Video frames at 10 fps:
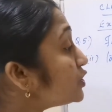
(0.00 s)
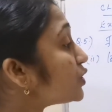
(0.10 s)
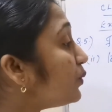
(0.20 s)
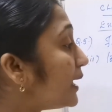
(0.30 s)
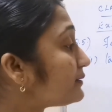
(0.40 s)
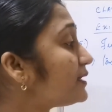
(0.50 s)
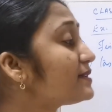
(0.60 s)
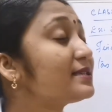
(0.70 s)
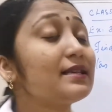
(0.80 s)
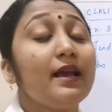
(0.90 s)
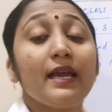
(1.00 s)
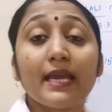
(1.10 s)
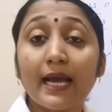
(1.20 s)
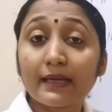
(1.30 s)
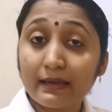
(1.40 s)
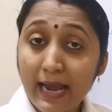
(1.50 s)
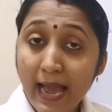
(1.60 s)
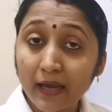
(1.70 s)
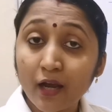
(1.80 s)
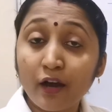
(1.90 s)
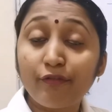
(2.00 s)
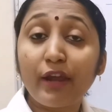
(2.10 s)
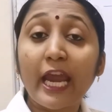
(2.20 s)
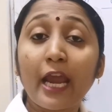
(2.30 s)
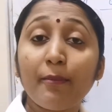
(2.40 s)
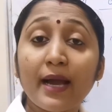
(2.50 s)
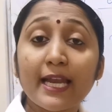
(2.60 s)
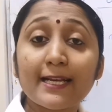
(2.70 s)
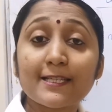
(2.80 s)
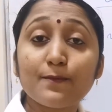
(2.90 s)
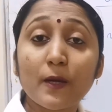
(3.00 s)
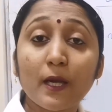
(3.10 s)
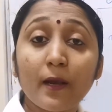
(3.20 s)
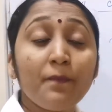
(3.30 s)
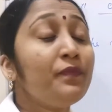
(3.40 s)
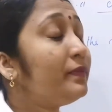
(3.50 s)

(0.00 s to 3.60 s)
So what is here tan of a minus b?